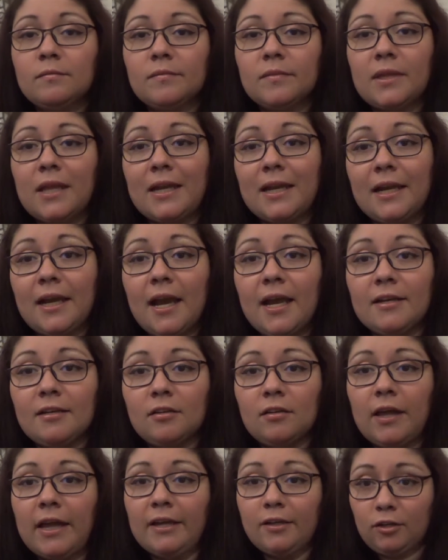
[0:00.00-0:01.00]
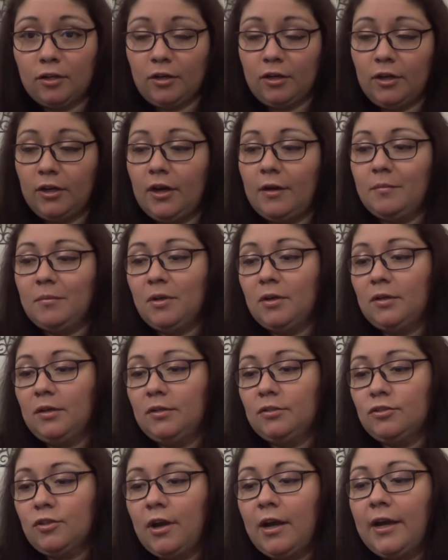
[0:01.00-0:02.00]
that I kind of like or I'm going to
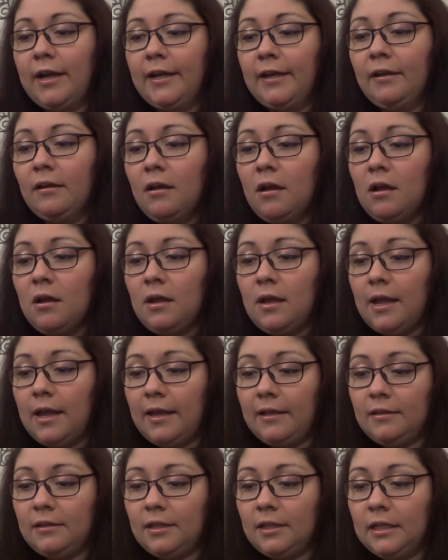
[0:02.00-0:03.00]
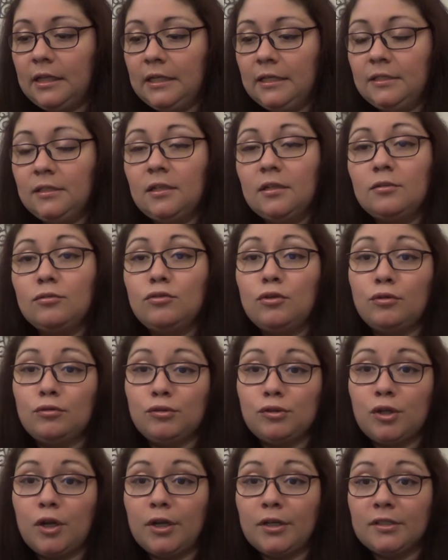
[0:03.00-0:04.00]
try, and then no
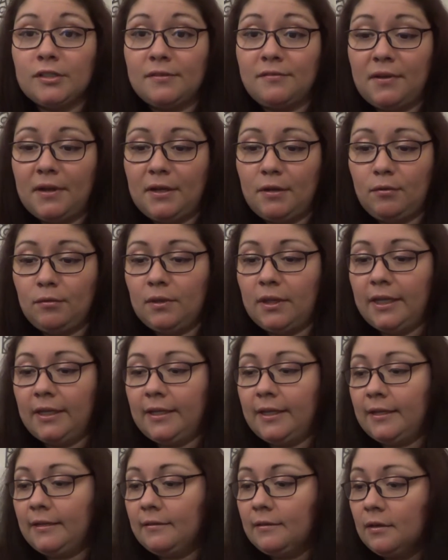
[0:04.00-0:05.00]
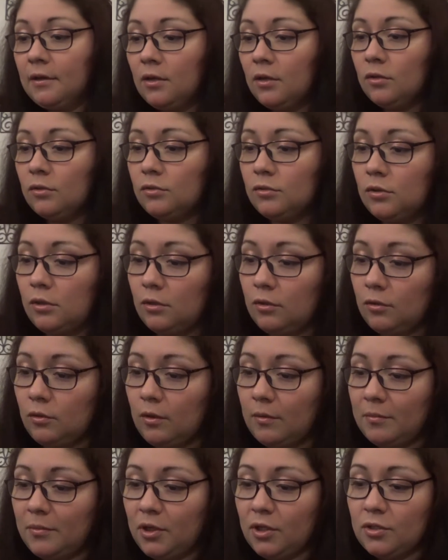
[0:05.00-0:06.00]
stars if I don't like it. So
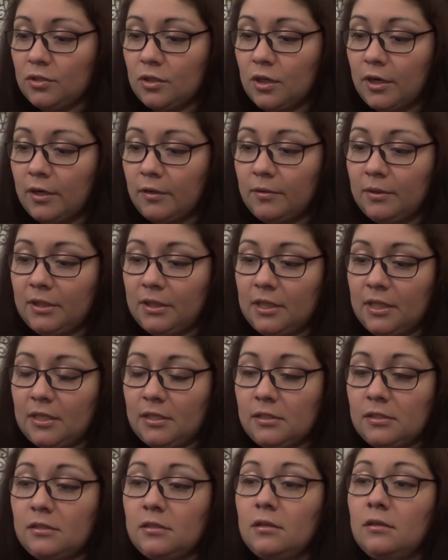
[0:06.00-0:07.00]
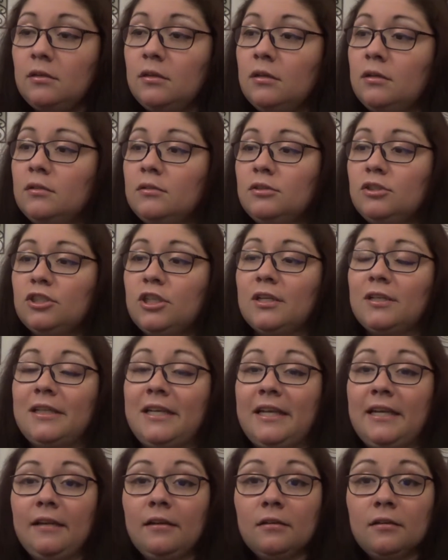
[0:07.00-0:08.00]
I'm going to start with this
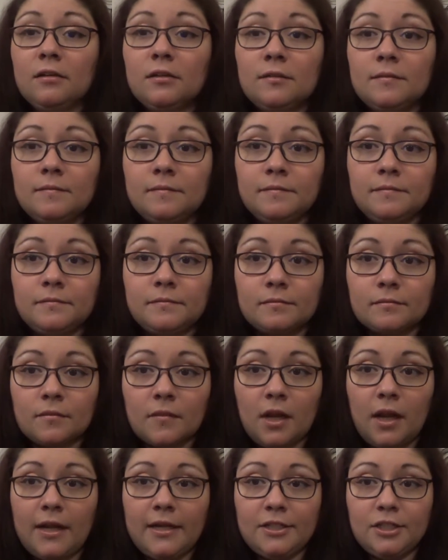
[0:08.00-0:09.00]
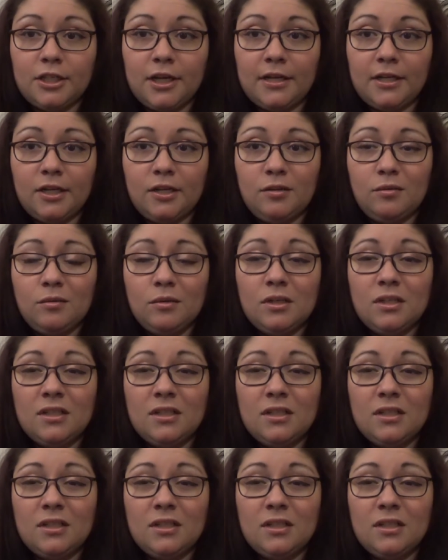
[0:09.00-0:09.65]
jelly eyeshadow.